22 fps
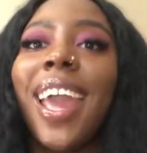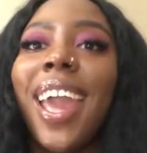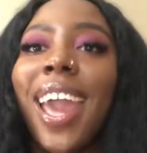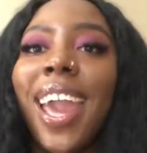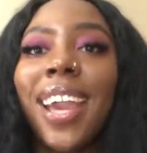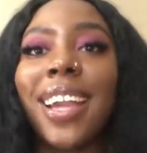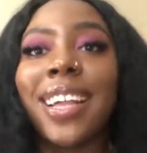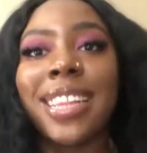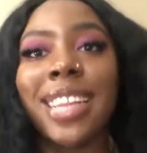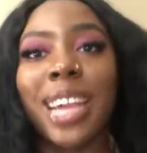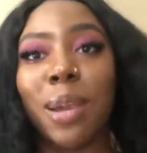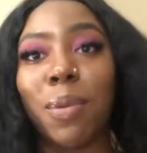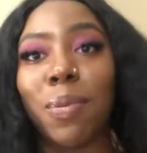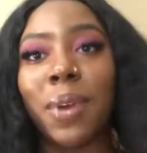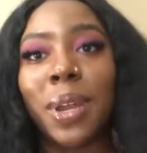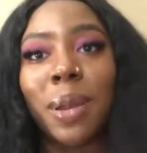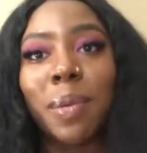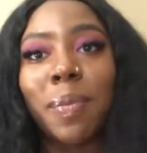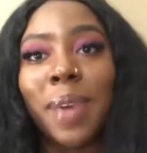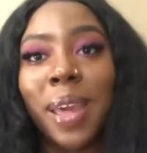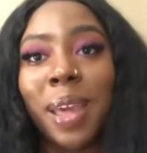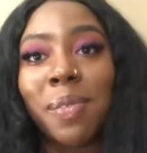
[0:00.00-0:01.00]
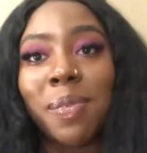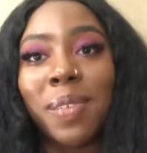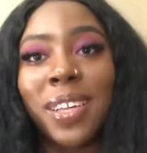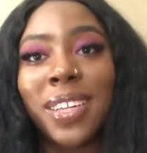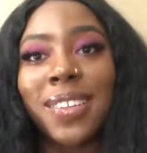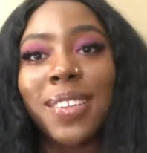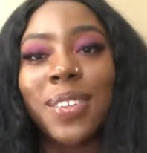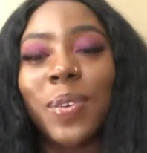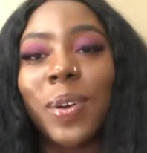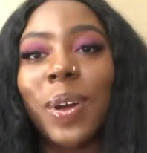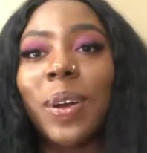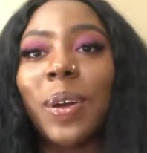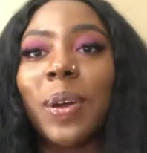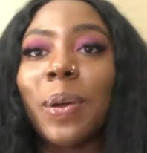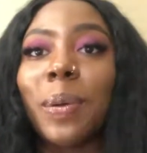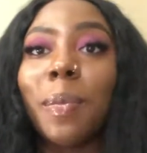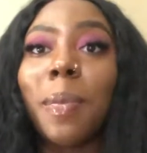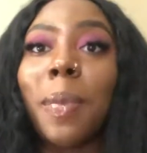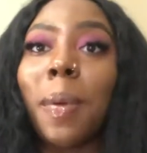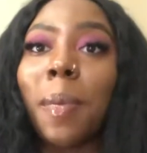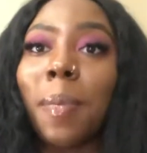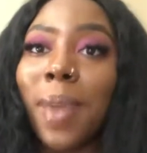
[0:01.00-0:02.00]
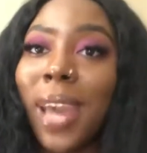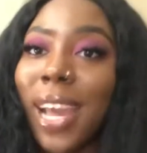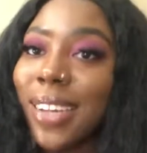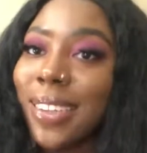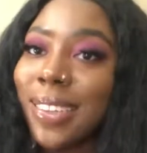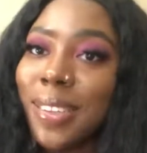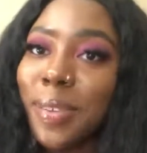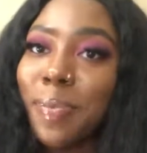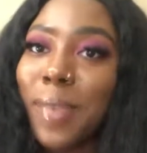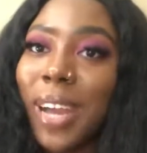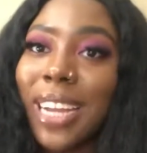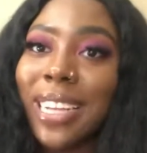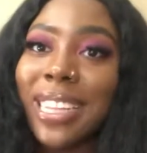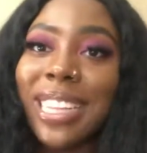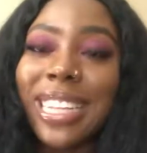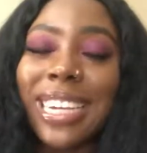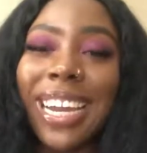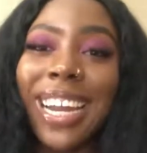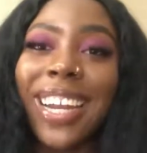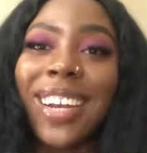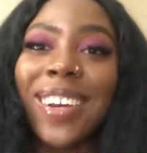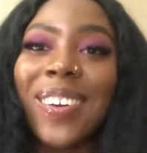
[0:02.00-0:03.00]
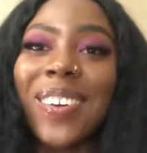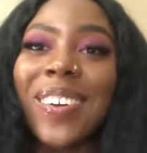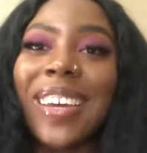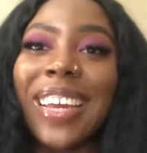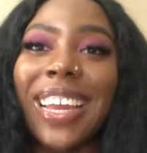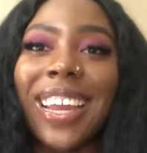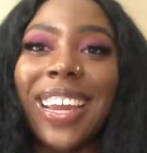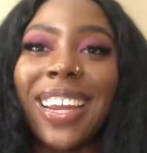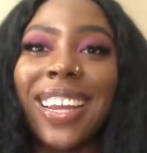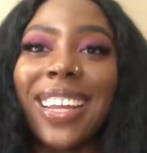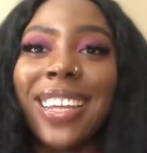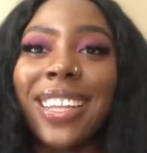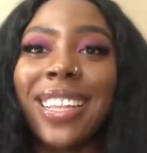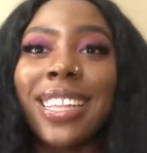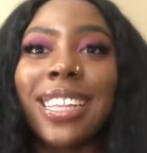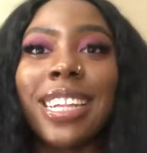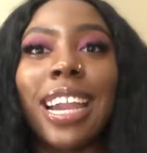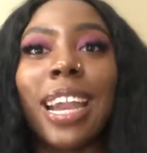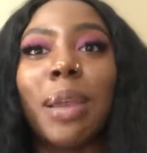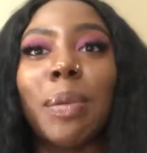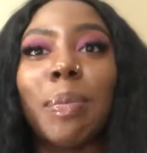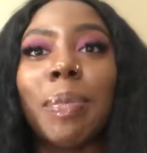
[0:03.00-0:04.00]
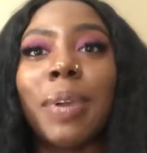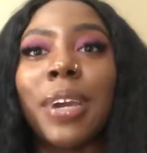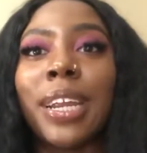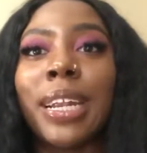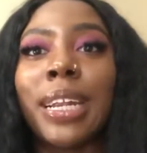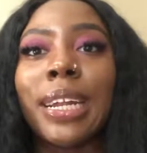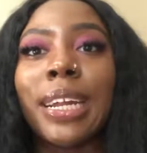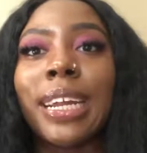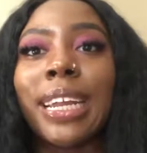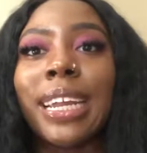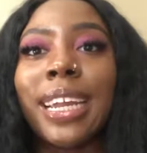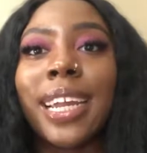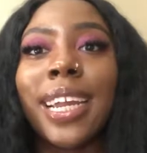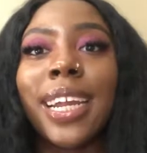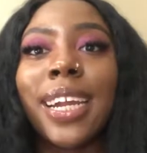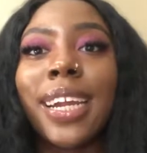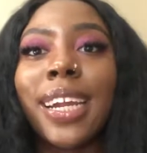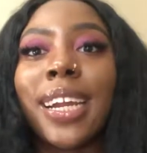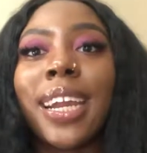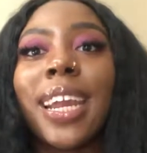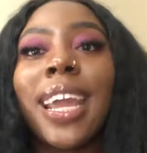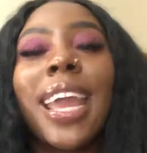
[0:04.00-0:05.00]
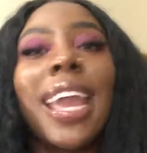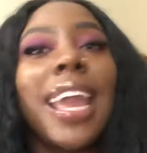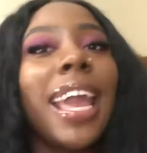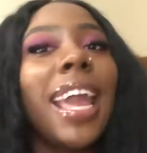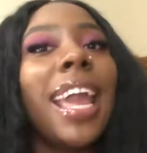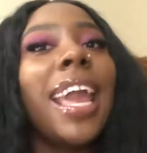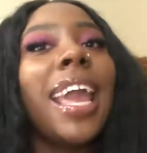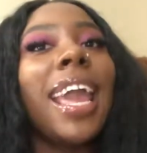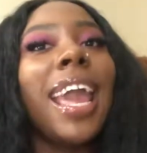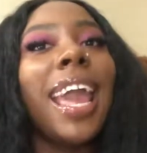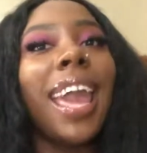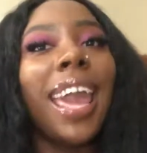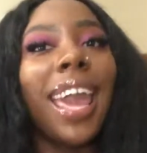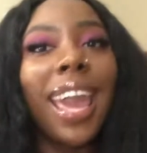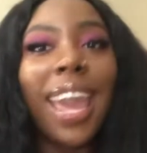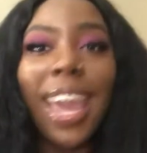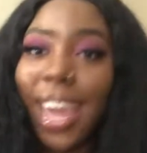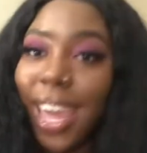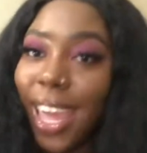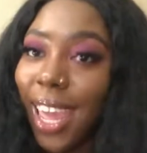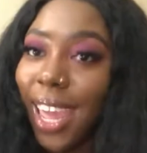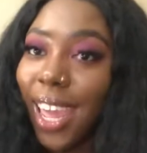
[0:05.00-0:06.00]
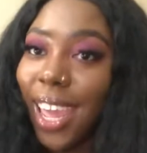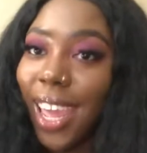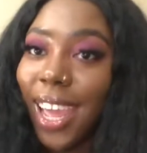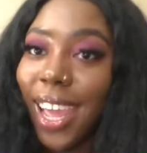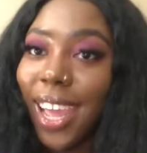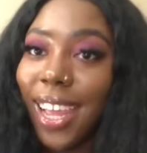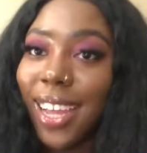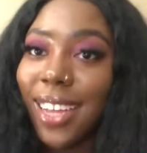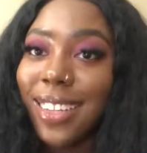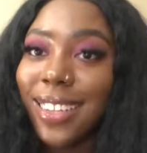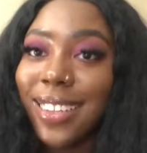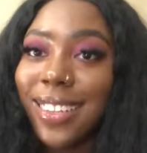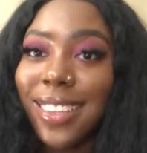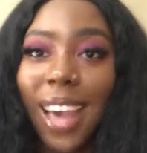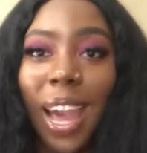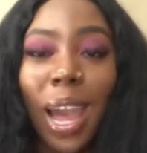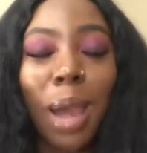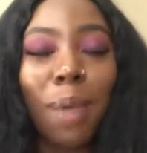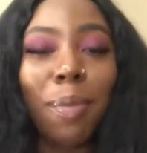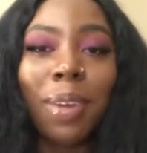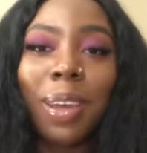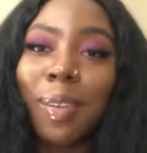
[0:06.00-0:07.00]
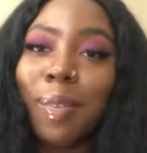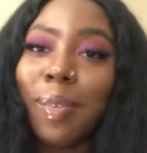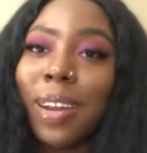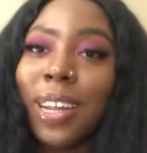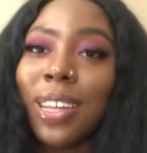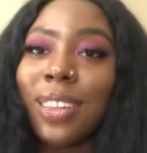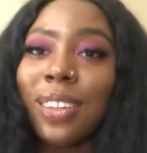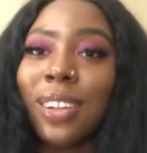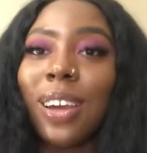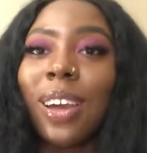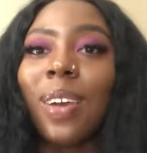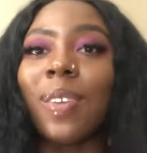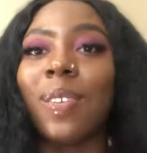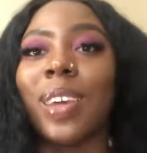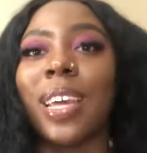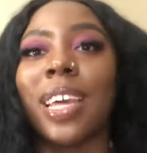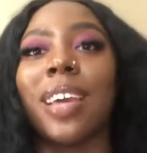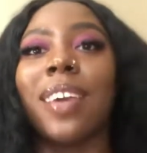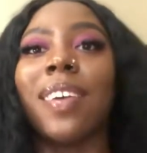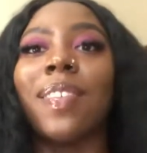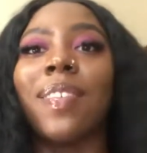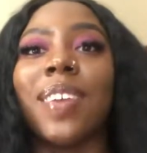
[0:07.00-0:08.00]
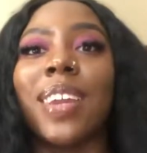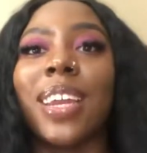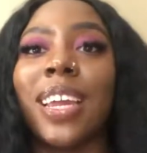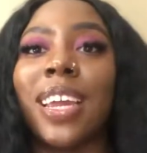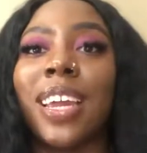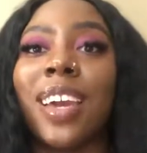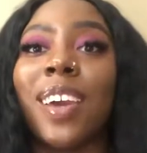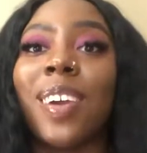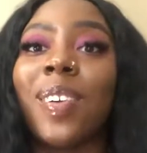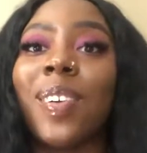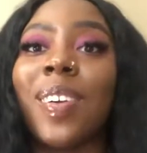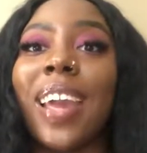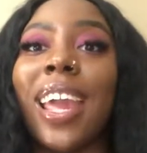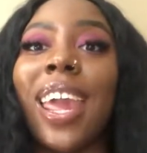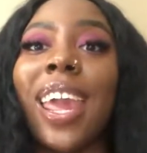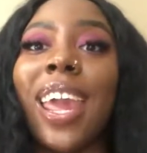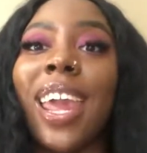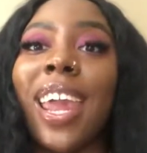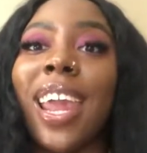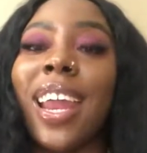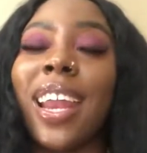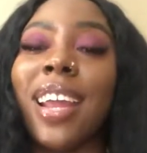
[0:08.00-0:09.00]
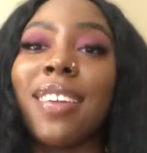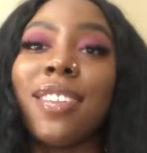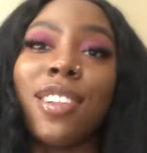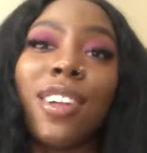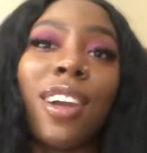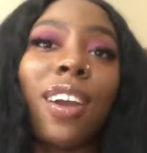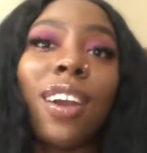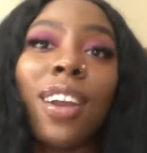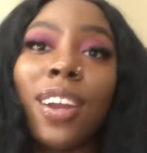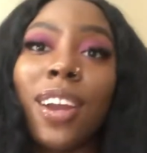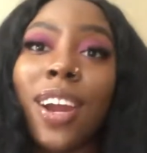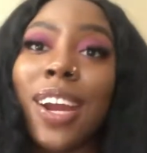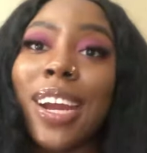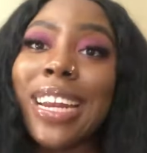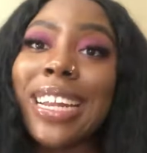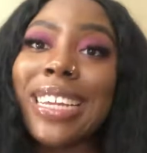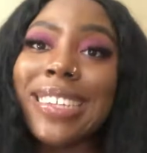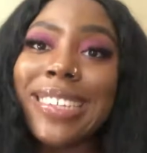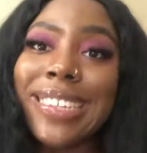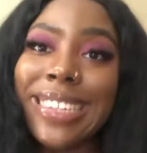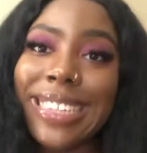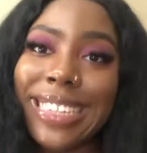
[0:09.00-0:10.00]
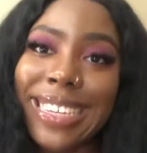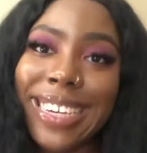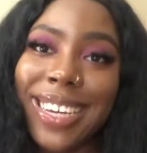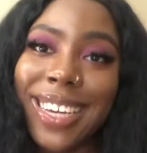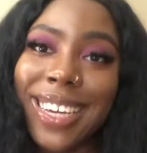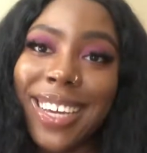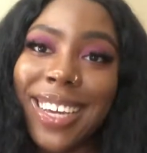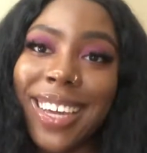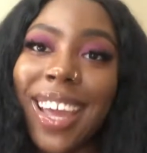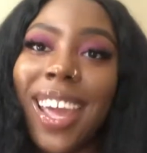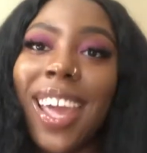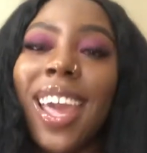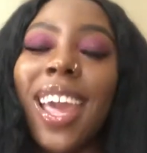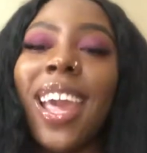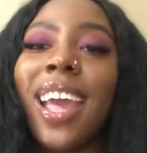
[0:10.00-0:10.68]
Hey ShayButterBabes, welcome back to my channel. It is ShayButter here, and I'm coming at y'all with a video. And as y'all can already see,